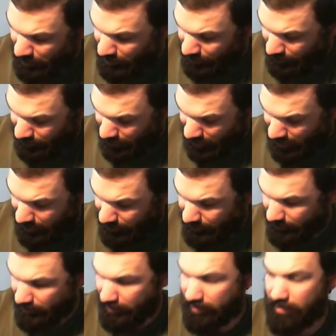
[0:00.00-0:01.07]

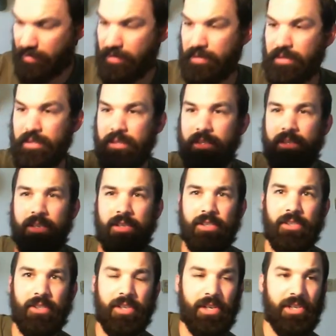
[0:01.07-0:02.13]
style.
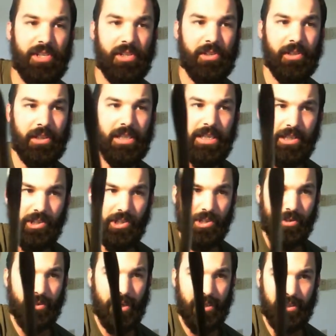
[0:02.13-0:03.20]
So there's your leech
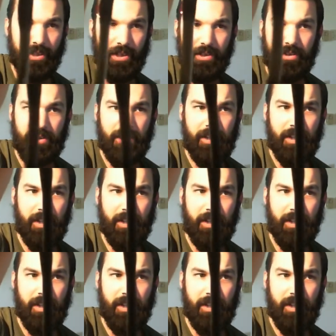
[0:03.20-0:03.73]
right there.